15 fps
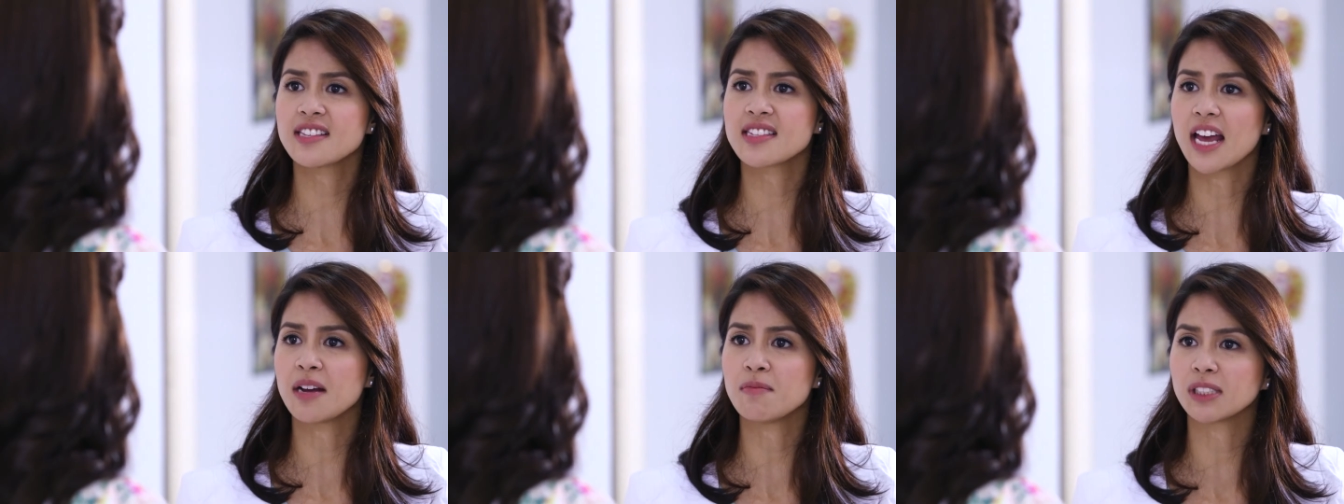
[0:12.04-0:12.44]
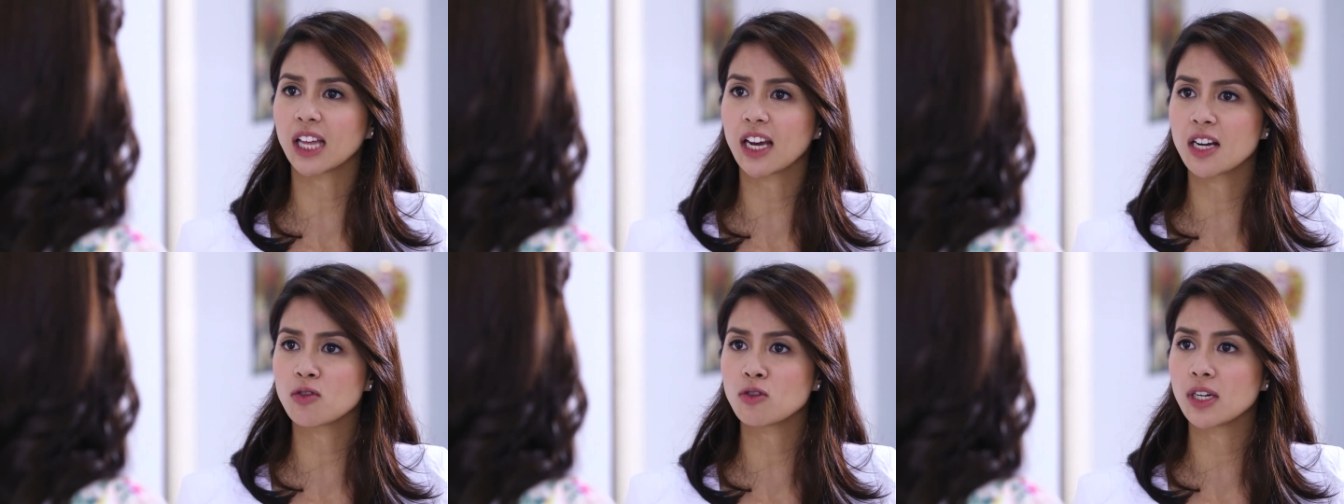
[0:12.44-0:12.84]
If I wanted
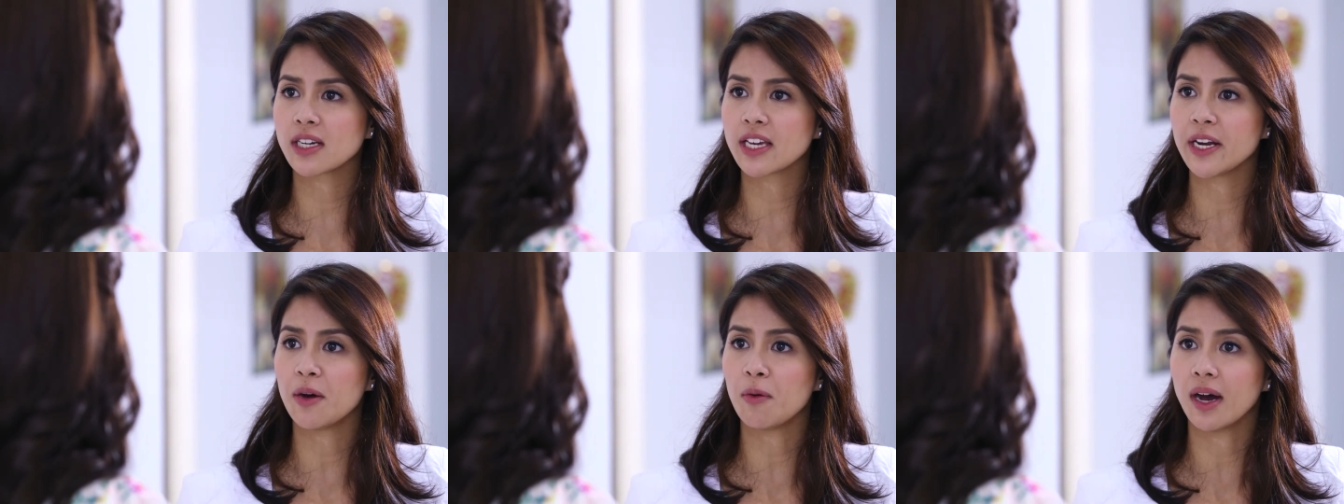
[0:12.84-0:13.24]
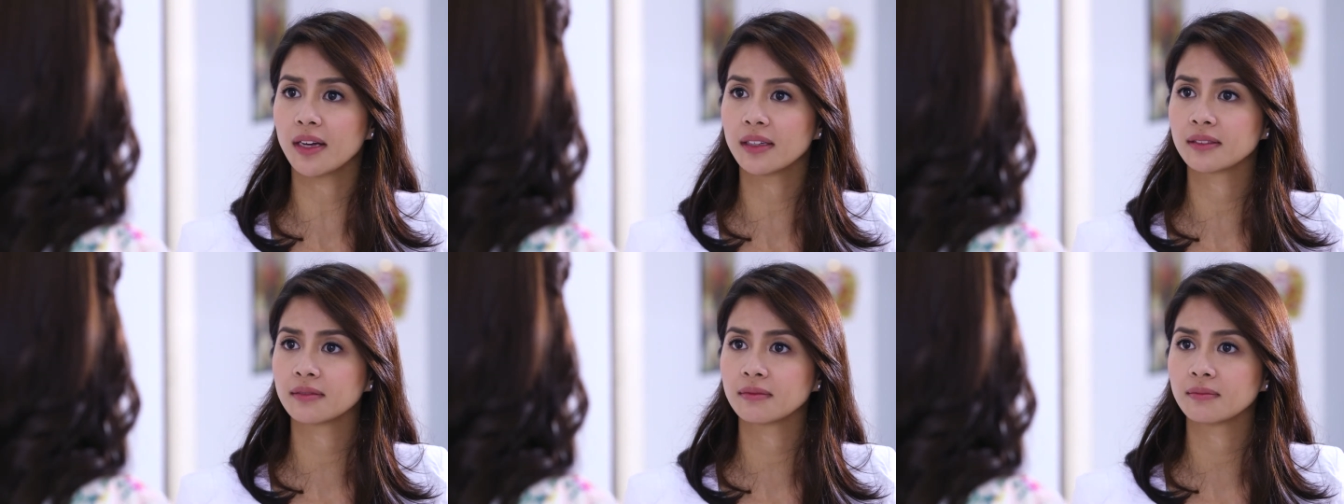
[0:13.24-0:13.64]
to, I would have done
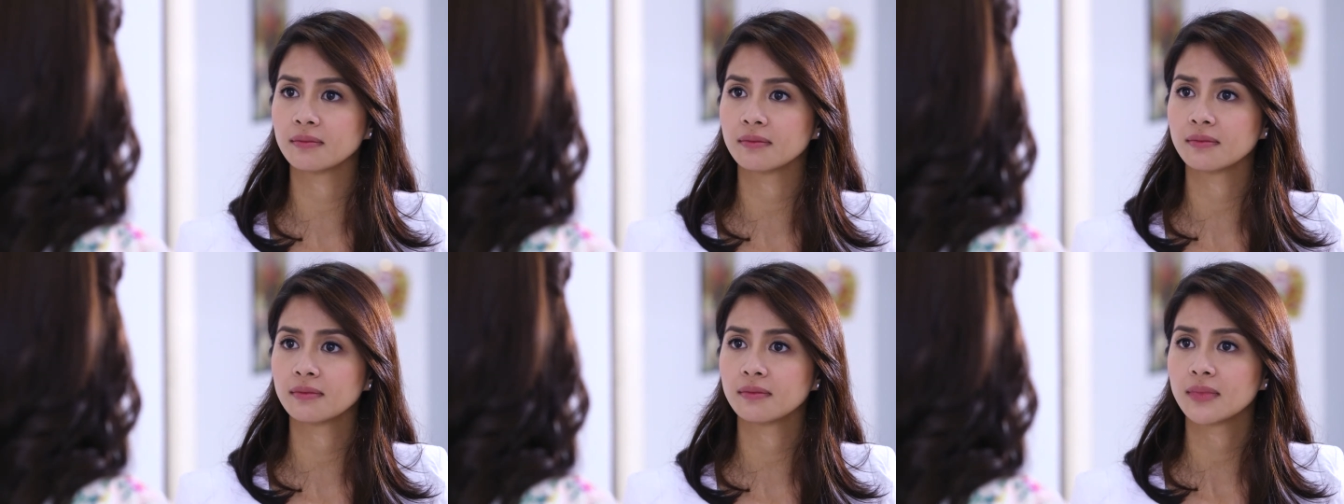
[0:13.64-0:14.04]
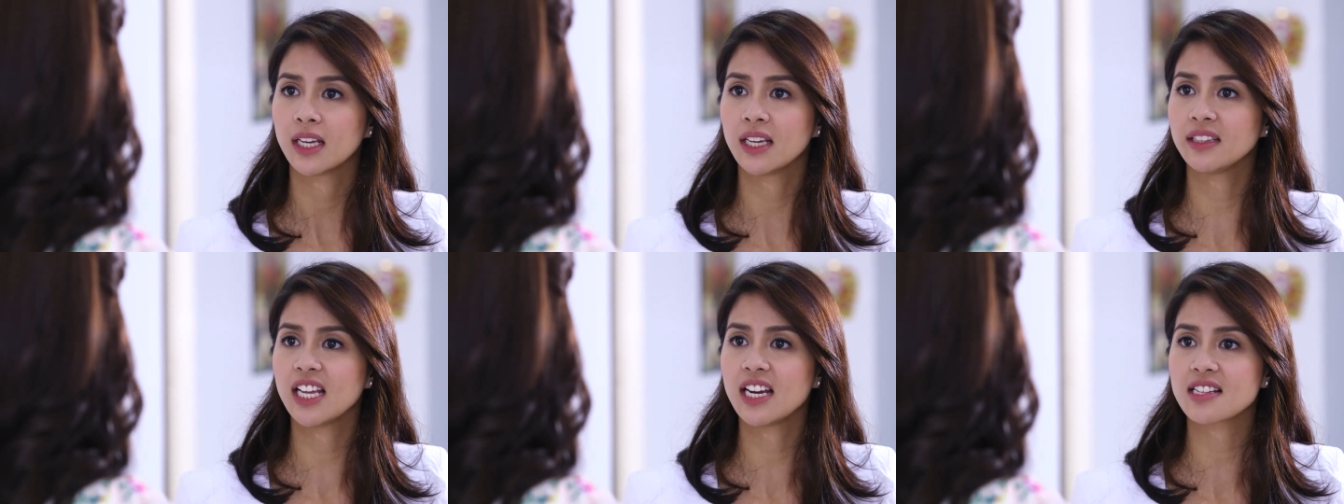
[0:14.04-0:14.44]
that.
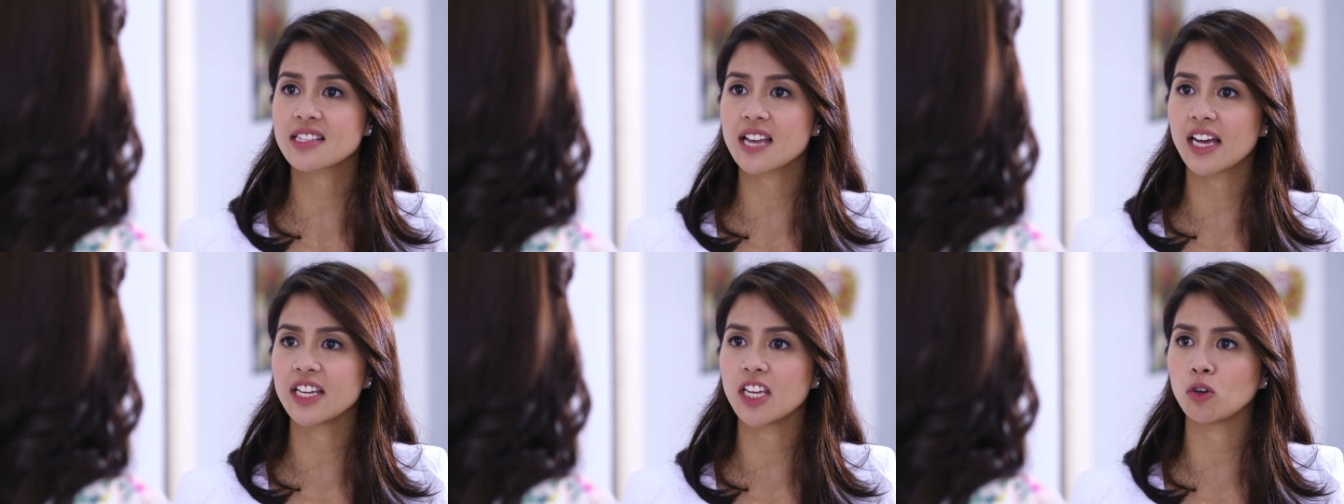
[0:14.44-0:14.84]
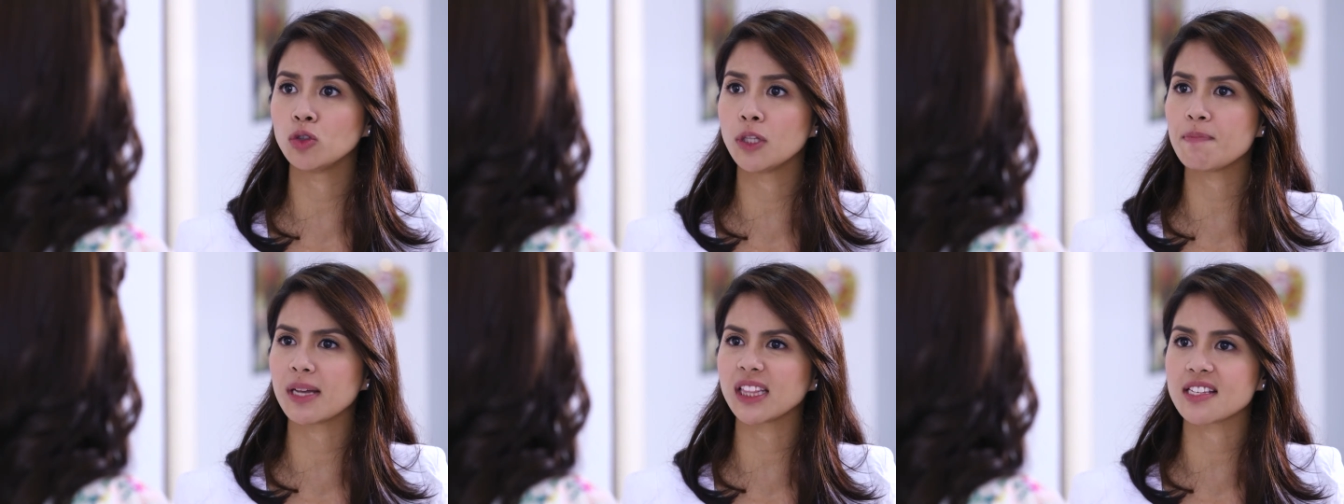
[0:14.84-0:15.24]
I could have hurt him a
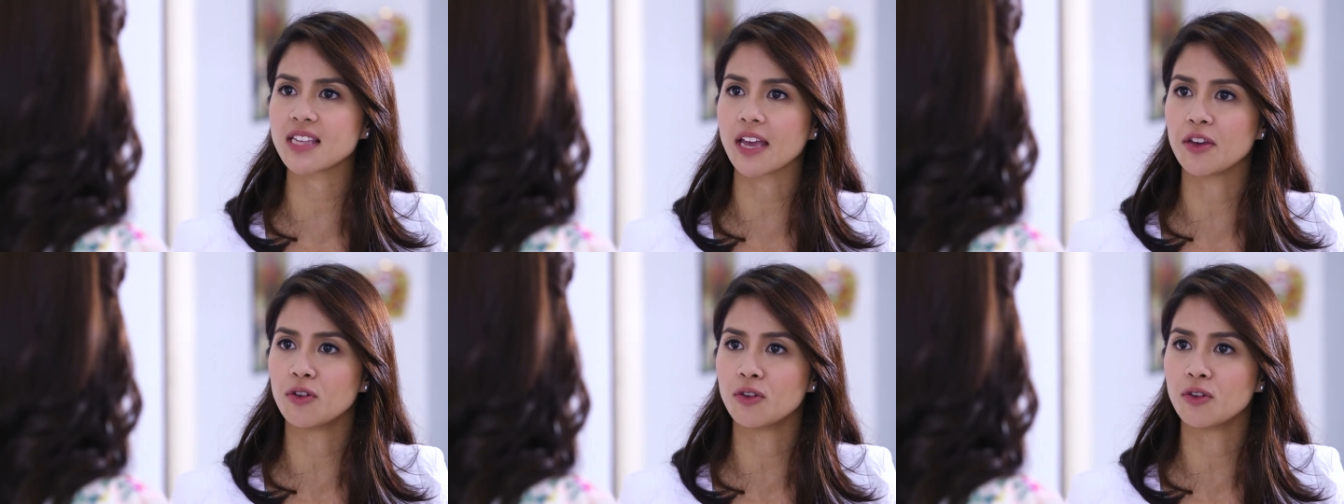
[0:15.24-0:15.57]
long time